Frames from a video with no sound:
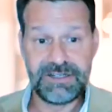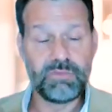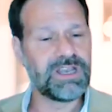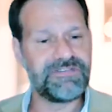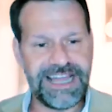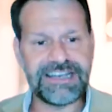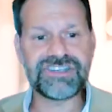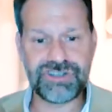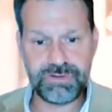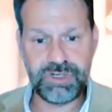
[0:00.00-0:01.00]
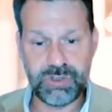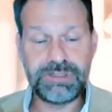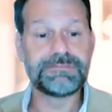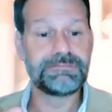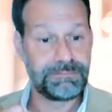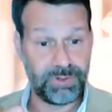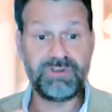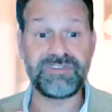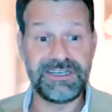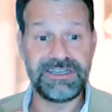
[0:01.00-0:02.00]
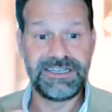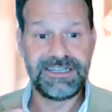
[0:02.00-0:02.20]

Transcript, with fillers: Well, if that's true, prove it.